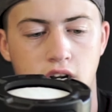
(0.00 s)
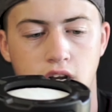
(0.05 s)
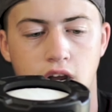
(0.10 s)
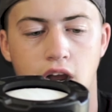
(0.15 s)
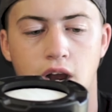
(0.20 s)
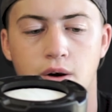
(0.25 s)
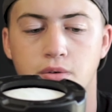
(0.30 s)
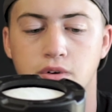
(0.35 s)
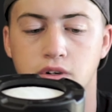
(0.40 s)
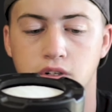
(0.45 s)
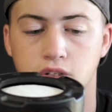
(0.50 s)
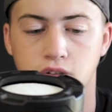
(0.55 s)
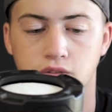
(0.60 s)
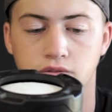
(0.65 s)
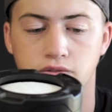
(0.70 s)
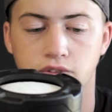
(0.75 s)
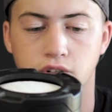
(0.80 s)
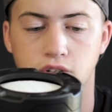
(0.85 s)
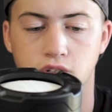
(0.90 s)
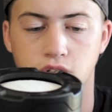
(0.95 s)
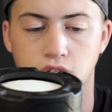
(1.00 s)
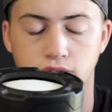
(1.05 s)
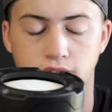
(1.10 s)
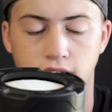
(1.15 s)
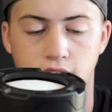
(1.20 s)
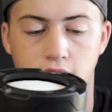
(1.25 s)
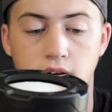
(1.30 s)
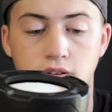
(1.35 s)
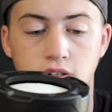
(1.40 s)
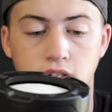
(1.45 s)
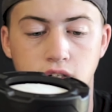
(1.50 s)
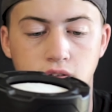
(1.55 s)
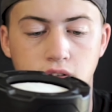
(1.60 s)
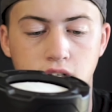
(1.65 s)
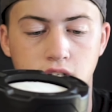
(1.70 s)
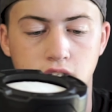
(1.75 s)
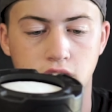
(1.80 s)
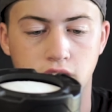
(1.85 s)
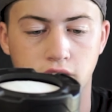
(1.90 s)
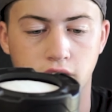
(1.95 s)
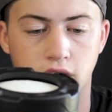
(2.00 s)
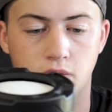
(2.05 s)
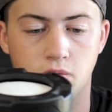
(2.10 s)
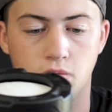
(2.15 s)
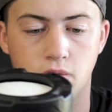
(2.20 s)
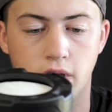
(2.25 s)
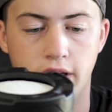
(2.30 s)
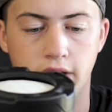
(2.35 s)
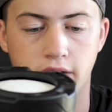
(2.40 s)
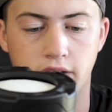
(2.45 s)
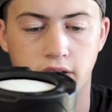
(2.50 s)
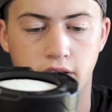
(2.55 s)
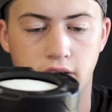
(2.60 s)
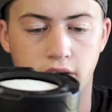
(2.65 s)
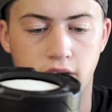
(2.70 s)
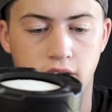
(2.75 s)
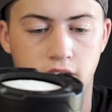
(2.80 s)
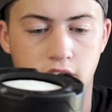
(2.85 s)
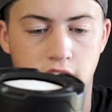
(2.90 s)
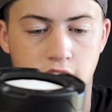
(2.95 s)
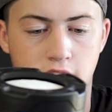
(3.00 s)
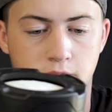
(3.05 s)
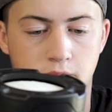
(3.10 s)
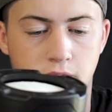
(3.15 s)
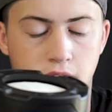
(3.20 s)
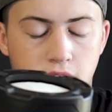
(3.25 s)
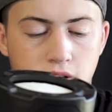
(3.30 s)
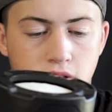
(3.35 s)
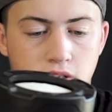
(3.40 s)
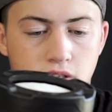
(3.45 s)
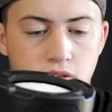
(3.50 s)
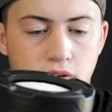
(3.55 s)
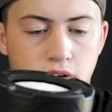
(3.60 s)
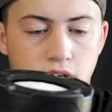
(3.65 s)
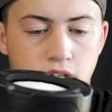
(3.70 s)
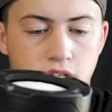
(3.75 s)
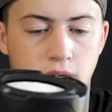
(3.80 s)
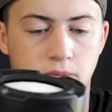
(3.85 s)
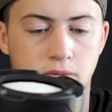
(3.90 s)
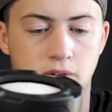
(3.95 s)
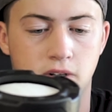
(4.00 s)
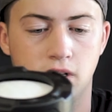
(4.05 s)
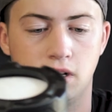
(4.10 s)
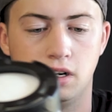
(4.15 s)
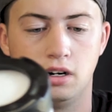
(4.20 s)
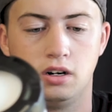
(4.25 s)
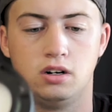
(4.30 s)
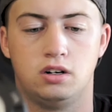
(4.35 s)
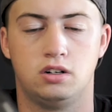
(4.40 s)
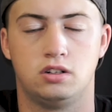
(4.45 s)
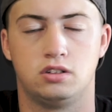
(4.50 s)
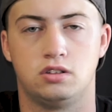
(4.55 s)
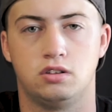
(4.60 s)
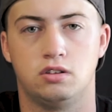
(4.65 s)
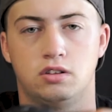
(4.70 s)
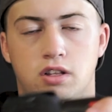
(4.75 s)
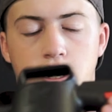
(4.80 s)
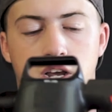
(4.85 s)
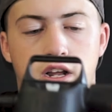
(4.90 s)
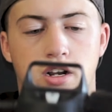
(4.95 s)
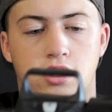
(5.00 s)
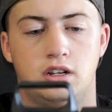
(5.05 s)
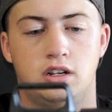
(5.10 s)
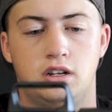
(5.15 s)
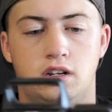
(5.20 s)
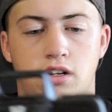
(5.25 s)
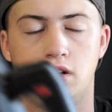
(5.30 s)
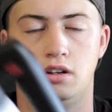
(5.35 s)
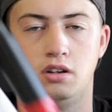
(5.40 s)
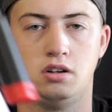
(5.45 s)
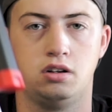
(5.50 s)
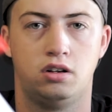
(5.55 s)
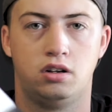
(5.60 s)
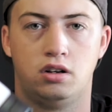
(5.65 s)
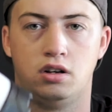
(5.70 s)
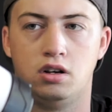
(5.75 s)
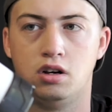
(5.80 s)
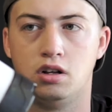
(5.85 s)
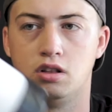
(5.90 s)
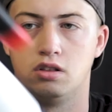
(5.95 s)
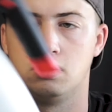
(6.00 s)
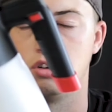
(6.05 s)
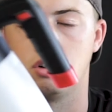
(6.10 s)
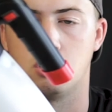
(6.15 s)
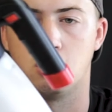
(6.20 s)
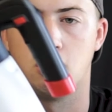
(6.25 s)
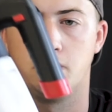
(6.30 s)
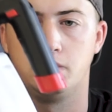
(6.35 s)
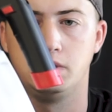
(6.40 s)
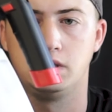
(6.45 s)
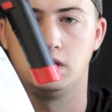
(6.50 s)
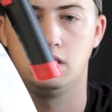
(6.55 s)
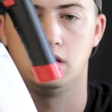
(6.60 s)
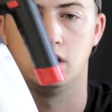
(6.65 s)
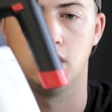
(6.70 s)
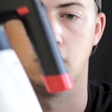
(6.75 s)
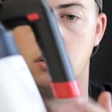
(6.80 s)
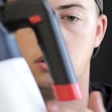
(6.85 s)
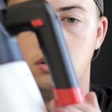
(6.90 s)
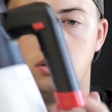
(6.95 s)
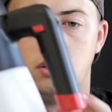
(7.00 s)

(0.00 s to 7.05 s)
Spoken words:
I wouldn't do filters if I was you, because they'll get wet, but you can store your tips in there so that they're always in there.